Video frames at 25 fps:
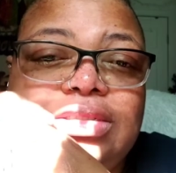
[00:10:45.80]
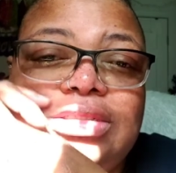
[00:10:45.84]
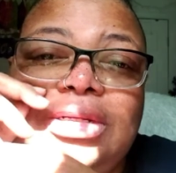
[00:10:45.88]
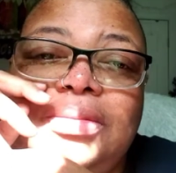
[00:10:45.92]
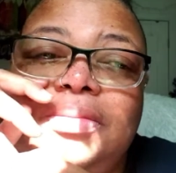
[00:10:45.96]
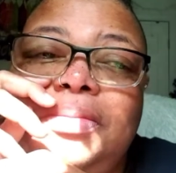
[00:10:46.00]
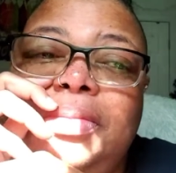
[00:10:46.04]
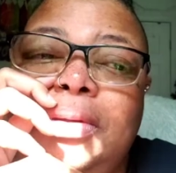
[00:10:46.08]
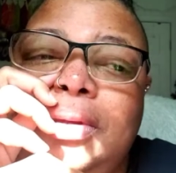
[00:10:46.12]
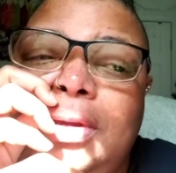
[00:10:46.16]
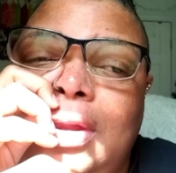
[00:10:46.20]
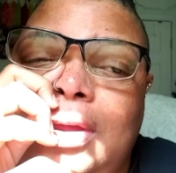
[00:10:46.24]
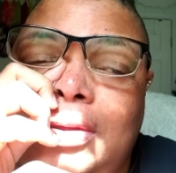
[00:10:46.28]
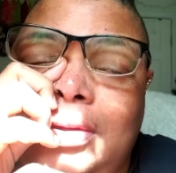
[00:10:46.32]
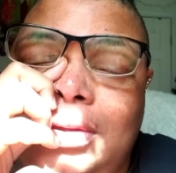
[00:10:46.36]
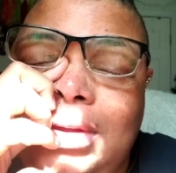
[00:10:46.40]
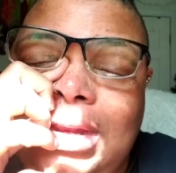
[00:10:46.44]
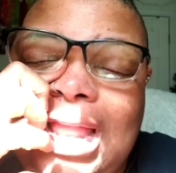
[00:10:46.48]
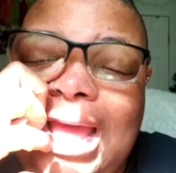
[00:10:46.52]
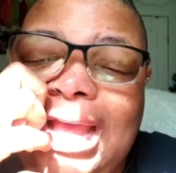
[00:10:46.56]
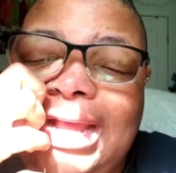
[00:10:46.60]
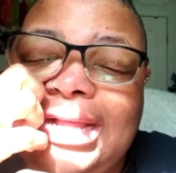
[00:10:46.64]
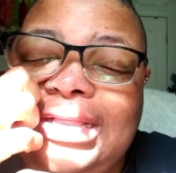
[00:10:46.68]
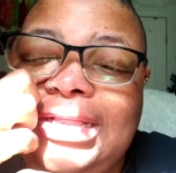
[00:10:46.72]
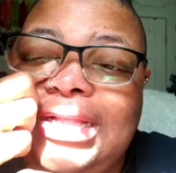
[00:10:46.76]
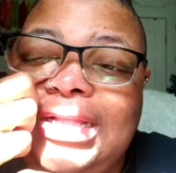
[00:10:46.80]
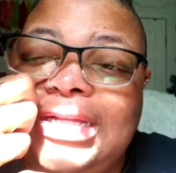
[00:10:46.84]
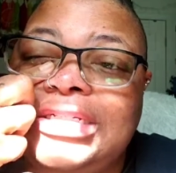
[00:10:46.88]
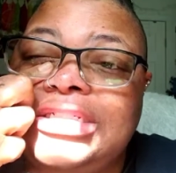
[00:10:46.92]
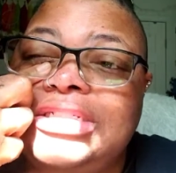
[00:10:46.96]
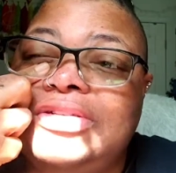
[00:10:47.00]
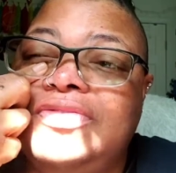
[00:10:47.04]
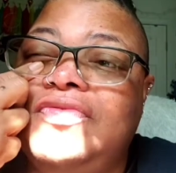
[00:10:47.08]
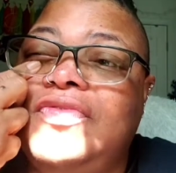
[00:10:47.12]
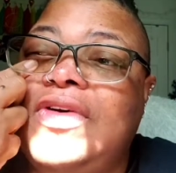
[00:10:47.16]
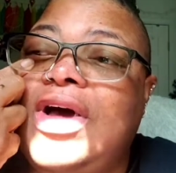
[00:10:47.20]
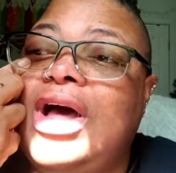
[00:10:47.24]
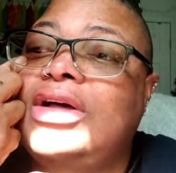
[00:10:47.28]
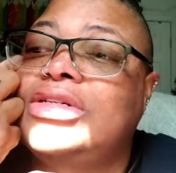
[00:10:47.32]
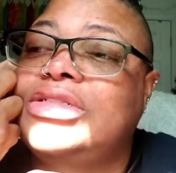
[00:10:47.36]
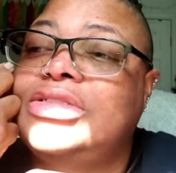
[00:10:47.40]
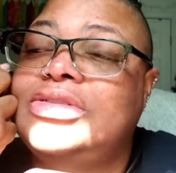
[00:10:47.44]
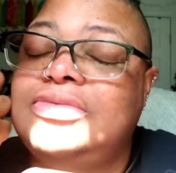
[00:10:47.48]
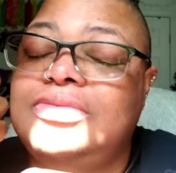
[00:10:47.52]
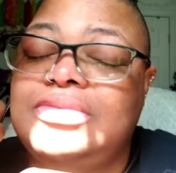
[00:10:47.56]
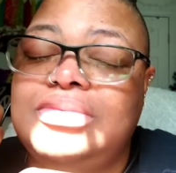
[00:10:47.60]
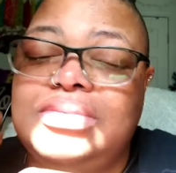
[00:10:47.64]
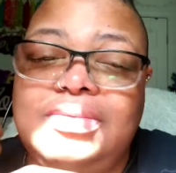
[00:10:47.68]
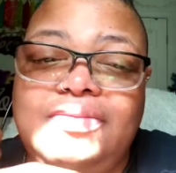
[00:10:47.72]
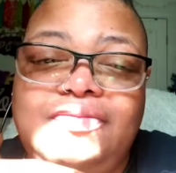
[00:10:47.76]
to put on like this
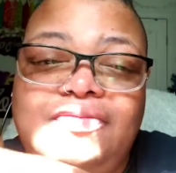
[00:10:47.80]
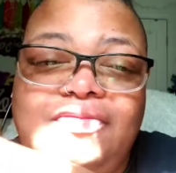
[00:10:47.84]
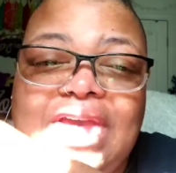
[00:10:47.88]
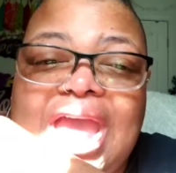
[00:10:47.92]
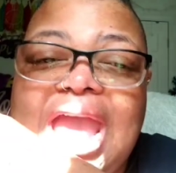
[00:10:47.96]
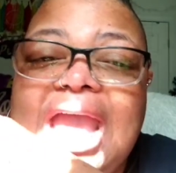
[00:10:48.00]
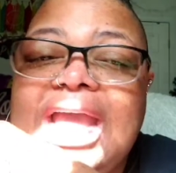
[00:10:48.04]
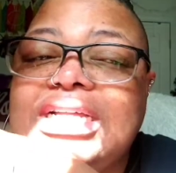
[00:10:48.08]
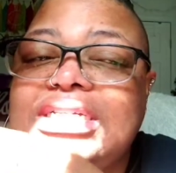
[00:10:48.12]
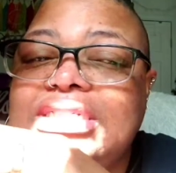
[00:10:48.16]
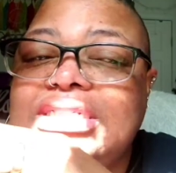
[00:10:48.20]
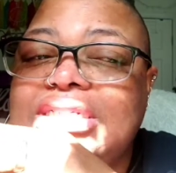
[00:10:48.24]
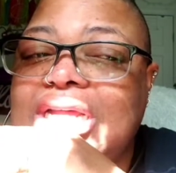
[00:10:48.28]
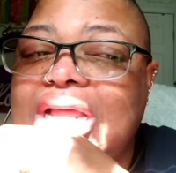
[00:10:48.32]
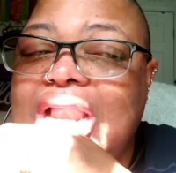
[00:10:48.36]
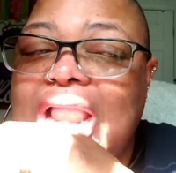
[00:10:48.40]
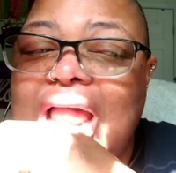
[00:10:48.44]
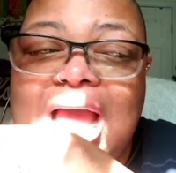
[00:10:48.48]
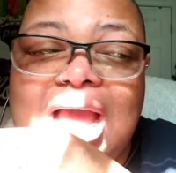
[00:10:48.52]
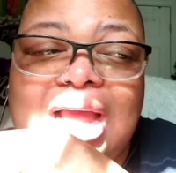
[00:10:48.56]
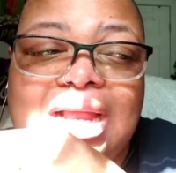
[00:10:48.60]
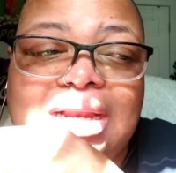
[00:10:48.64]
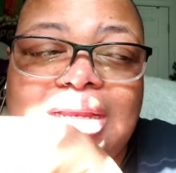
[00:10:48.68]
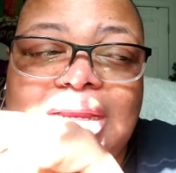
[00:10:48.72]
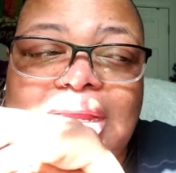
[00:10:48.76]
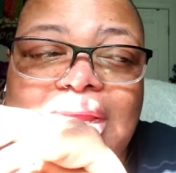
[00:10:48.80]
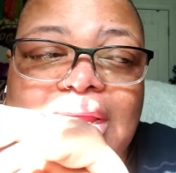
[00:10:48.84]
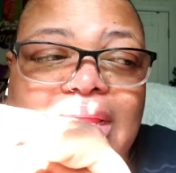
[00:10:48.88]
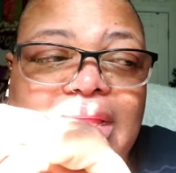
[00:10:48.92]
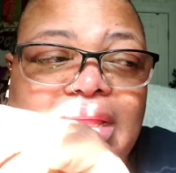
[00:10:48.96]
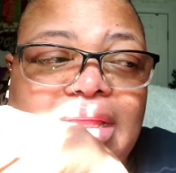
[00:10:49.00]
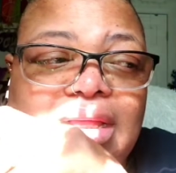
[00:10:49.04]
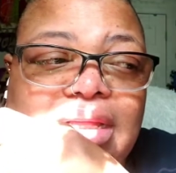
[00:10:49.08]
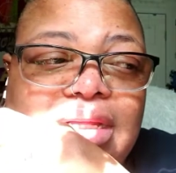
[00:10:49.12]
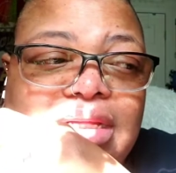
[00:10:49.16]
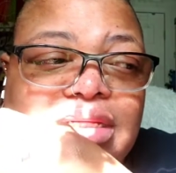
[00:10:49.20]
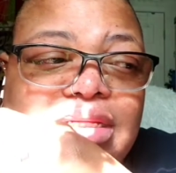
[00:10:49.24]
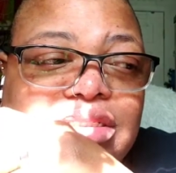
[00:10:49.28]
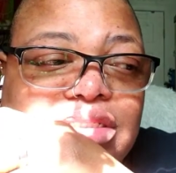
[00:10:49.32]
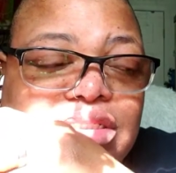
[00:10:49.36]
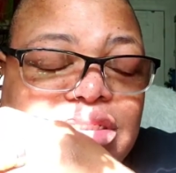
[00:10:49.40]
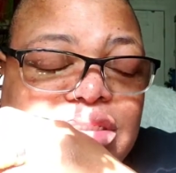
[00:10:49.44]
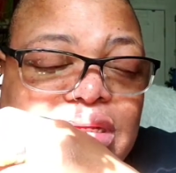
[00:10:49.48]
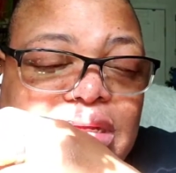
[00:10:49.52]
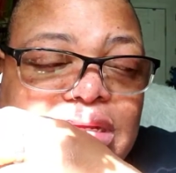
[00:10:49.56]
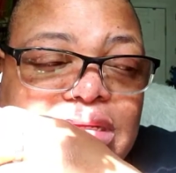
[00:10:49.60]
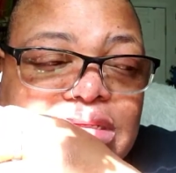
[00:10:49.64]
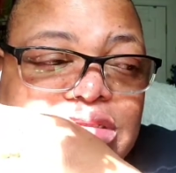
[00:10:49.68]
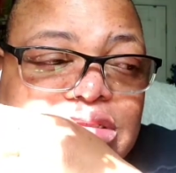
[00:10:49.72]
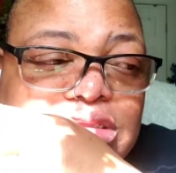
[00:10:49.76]
false facet.
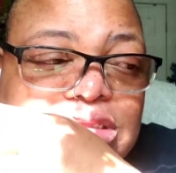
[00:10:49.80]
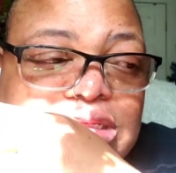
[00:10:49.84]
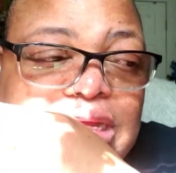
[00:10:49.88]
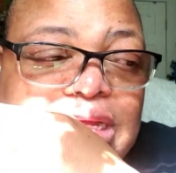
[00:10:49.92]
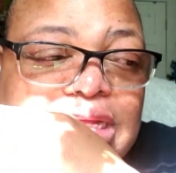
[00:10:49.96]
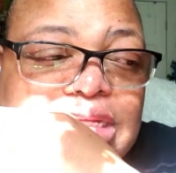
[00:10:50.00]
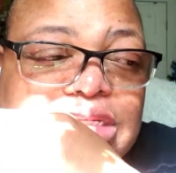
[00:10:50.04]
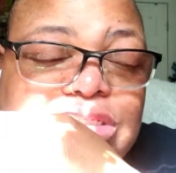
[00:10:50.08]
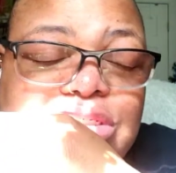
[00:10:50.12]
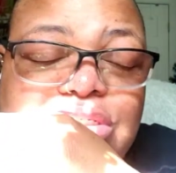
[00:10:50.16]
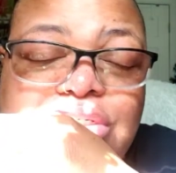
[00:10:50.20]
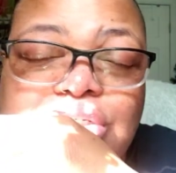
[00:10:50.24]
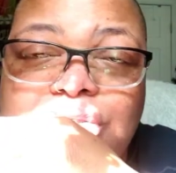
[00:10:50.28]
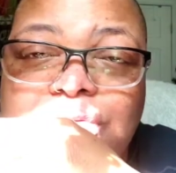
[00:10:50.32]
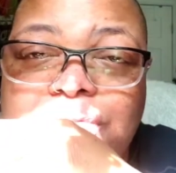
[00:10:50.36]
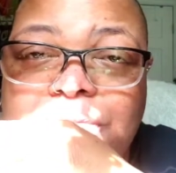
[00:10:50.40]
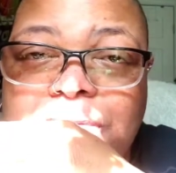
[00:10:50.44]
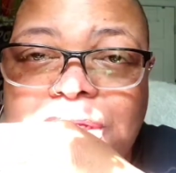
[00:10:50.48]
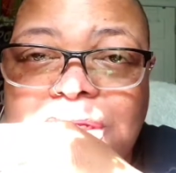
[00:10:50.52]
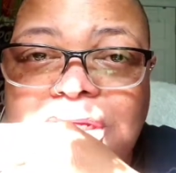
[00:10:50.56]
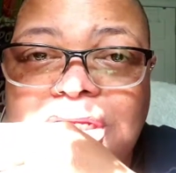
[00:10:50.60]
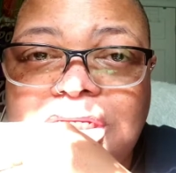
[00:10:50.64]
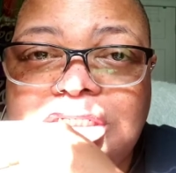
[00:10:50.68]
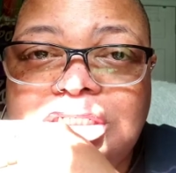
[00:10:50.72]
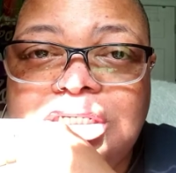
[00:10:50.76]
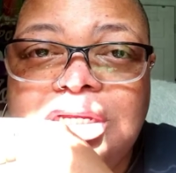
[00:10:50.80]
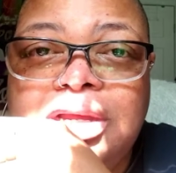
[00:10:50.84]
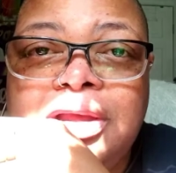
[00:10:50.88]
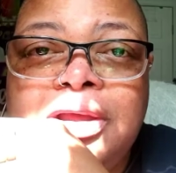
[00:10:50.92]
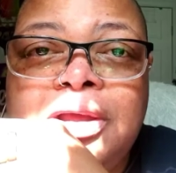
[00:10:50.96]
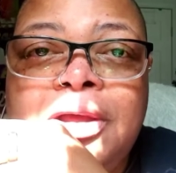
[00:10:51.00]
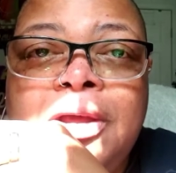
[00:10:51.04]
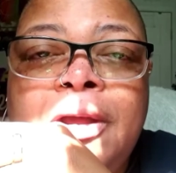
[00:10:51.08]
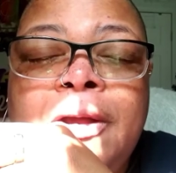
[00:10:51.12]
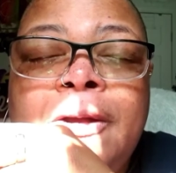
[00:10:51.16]
It's too much.